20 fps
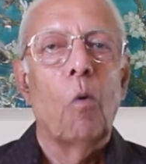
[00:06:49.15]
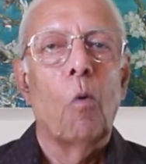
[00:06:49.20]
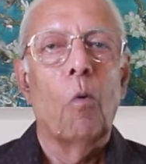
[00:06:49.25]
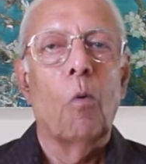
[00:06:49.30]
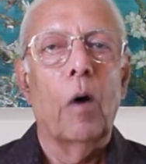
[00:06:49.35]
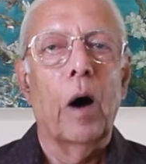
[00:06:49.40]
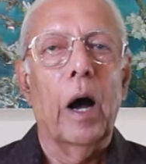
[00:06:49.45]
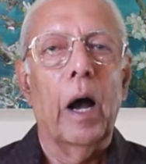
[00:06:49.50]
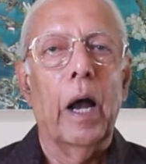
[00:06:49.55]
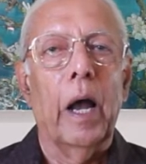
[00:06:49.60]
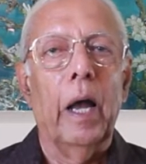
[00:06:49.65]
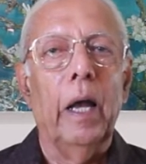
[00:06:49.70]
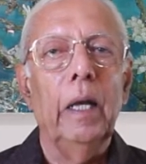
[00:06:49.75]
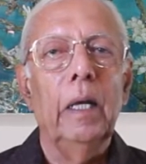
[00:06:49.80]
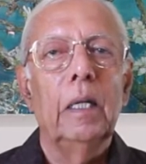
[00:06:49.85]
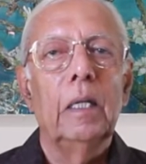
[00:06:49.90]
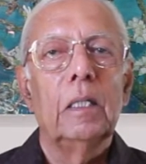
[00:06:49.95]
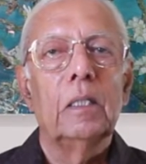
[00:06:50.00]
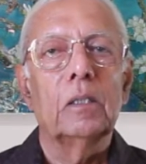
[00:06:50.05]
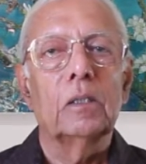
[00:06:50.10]

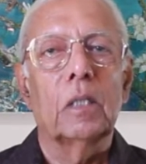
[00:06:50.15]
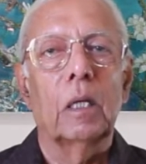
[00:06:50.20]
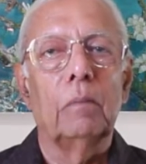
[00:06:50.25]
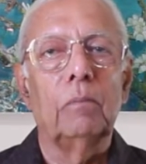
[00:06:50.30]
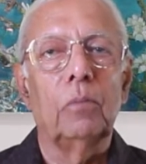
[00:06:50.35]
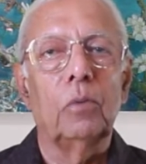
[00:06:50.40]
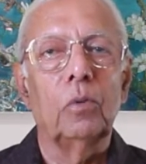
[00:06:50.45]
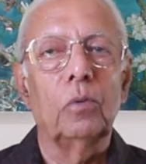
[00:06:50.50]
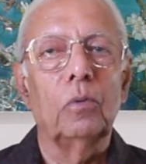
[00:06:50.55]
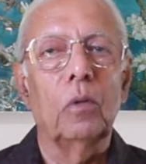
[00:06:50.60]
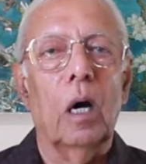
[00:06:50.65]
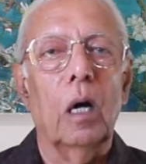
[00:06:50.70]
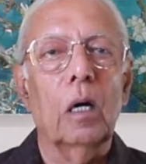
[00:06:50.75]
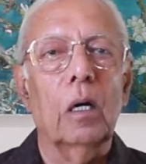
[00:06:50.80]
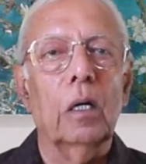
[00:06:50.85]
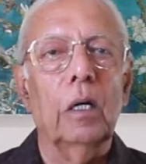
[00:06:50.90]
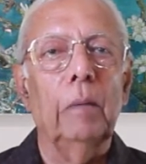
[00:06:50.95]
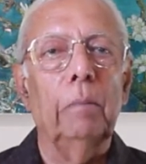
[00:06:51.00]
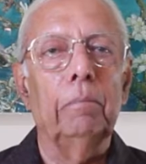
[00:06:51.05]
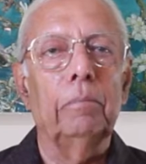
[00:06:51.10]
Why some do
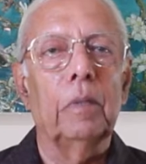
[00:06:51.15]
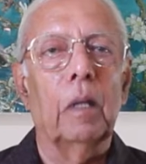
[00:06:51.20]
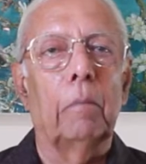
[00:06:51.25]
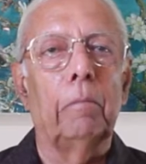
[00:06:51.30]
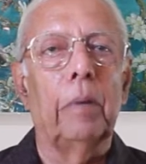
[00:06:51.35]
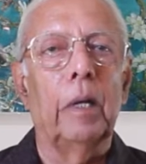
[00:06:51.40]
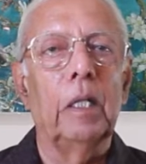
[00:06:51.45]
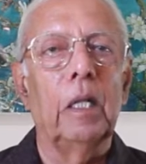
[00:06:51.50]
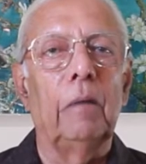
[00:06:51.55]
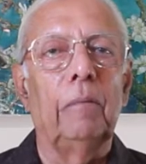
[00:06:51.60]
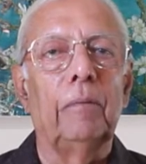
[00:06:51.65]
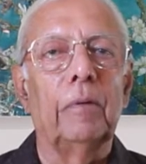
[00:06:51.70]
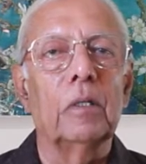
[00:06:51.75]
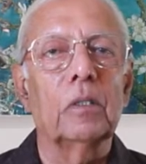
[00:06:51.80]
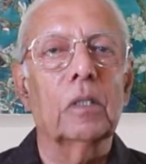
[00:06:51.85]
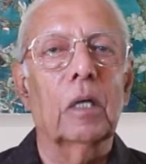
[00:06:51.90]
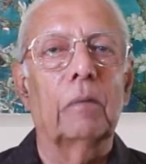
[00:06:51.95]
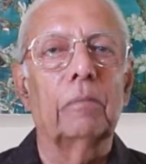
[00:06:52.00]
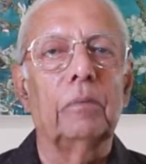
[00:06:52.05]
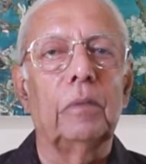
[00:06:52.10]
not reap the
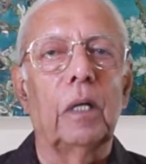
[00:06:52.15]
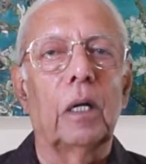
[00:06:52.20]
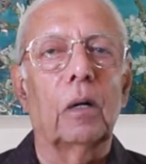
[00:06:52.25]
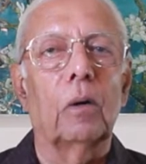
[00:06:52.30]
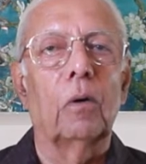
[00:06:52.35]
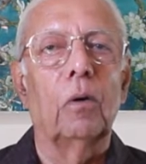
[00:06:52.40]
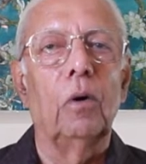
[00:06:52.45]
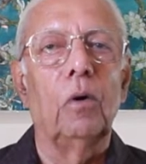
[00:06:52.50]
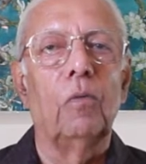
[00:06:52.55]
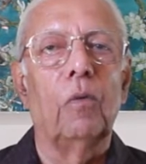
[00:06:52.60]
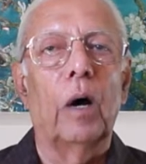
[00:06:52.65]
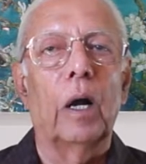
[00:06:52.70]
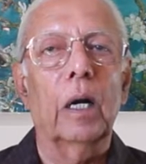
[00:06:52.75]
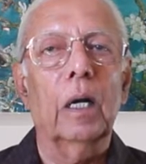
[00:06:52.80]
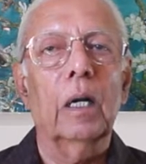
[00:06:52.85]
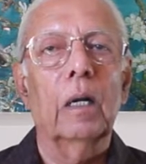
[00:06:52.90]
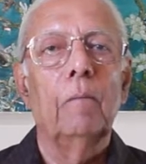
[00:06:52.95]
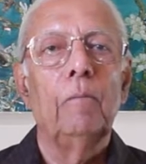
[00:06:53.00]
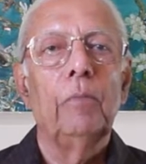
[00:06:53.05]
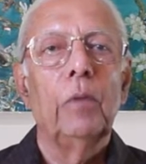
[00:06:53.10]
benefits of their good
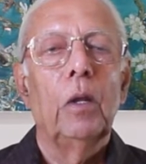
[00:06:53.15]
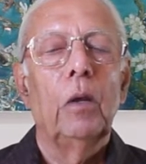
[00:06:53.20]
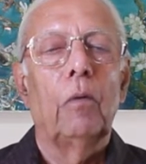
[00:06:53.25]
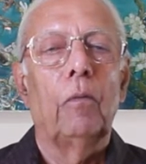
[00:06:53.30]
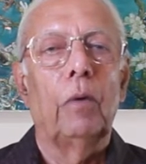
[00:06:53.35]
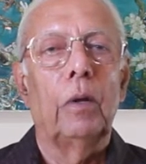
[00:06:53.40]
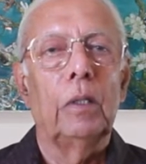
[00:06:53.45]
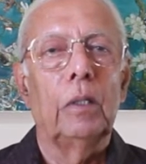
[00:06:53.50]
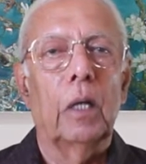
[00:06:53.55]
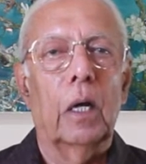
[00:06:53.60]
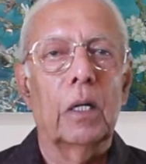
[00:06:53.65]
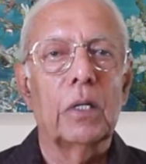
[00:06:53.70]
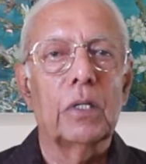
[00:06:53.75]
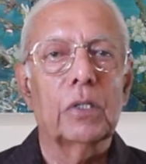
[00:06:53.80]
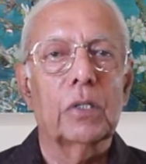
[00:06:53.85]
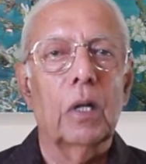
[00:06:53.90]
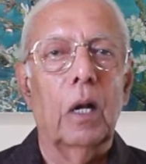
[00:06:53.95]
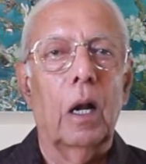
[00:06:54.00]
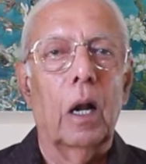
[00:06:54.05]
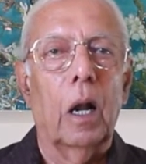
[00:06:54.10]
work when they are
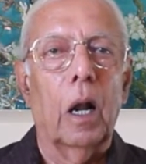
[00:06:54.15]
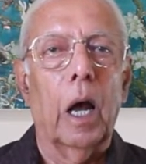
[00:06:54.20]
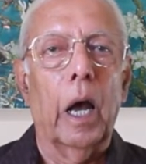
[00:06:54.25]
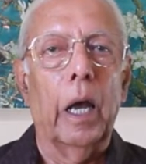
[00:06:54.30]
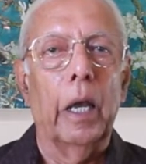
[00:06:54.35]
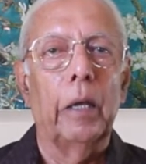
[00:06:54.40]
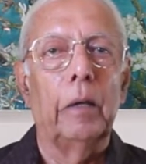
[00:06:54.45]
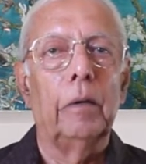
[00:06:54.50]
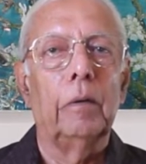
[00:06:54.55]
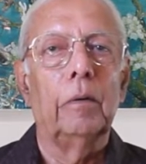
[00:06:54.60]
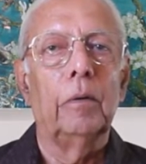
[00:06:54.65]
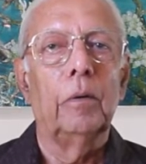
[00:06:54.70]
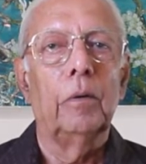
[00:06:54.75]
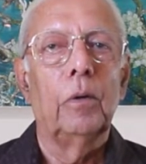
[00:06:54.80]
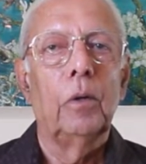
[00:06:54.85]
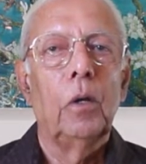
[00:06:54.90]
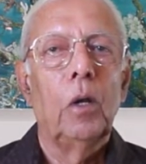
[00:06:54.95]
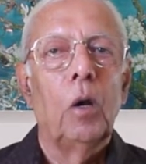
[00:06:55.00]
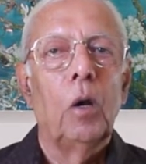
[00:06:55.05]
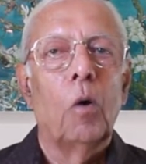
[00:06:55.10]
still alive?
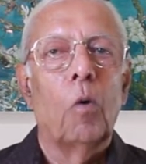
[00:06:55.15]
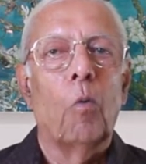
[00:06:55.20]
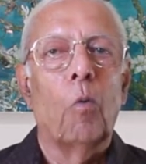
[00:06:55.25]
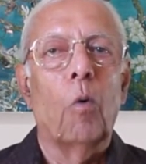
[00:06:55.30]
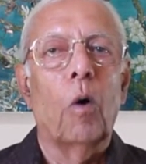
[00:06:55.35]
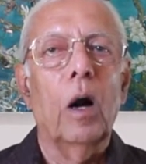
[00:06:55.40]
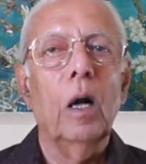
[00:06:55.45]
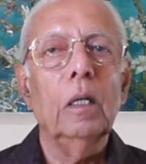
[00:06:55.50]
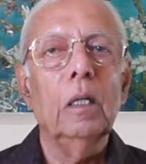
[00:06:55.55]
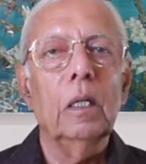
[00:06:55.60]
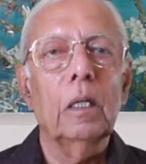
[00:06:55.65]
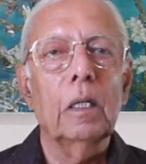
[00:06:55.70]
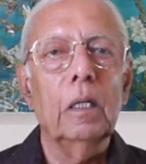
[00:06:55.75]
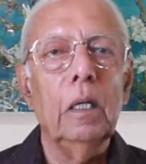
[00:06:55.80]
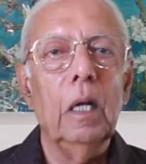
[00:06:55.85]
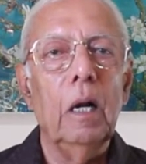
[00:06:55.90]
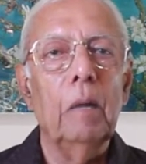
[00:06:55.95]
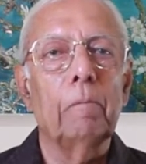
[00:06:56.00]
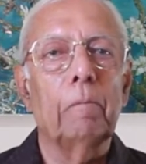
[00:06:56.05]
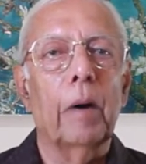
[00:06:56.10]
What is the
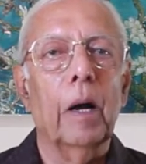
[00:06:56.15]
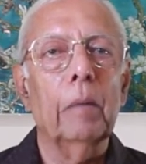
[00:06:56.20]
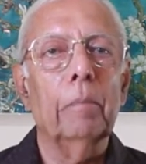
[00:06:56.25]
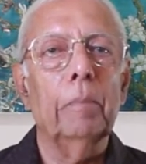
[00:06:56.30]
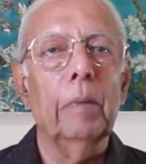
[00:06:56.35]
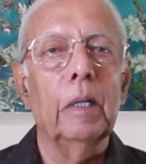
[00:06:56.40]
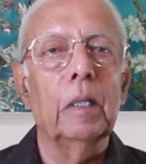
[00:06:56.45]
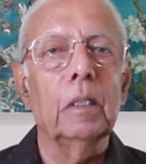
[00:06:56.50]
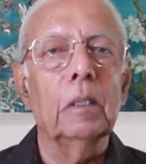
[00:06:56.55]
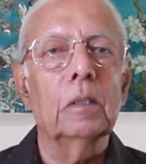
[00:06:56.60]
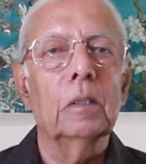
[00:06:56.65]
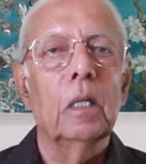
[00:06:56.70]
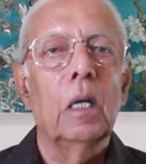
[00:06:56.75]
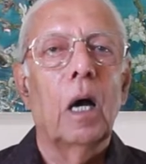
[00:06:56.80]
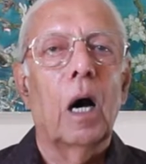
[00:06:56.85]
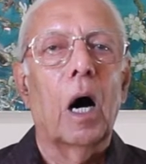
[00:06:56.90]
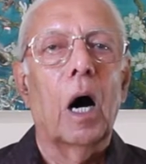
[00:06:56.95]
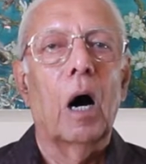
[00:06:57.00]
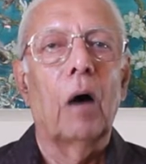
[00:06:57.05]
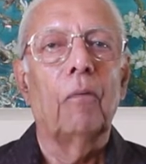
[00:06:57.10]
real purpose
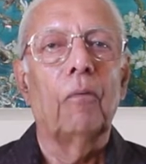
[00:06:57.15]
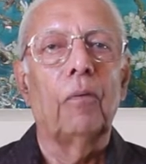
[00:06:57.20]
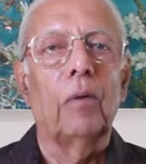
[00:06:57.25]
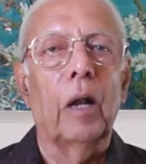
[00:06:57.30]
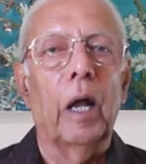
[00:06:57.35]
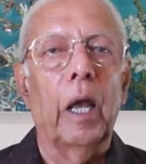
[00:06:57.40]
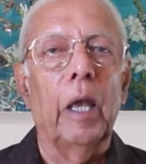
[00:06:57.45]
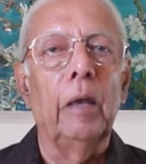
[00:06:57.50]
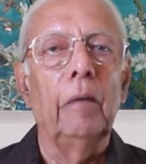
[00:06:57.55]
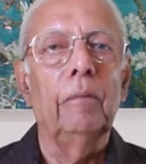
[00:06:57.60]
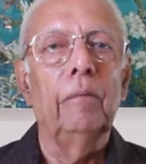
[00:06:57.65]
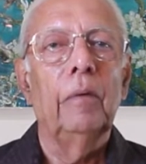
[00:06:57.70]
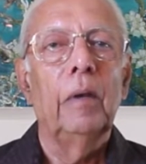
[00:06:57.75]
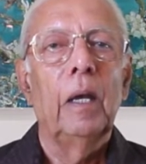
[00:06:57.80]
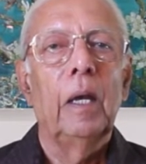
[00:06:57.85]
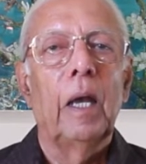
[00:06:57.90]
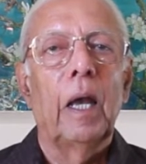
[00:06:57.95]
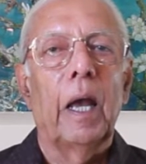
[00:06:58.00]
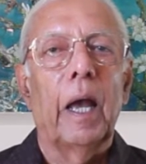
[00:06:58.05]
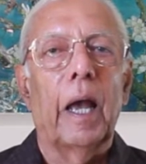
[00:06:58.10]
of life,
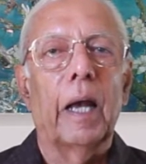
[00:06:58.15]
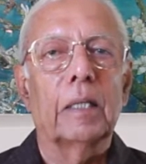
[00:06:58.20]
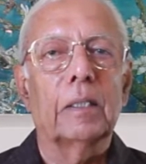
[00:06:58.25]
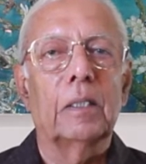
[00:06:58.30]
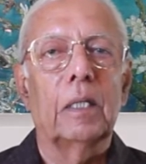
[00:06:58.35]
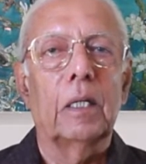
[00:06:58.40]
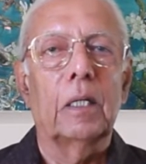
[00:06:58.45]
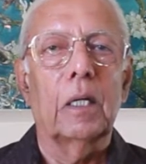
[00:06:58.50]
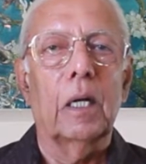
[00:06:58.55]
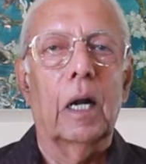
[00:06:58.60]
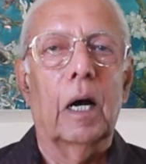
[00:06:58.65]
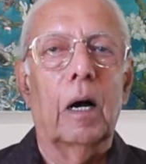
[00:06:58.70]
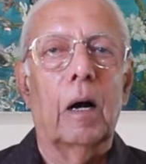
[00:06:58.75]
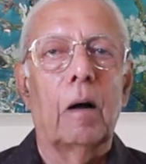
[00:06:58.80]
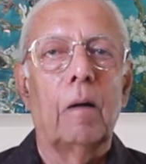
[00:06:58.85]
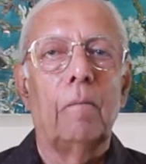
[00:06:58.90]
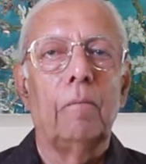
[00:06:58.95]
etc.?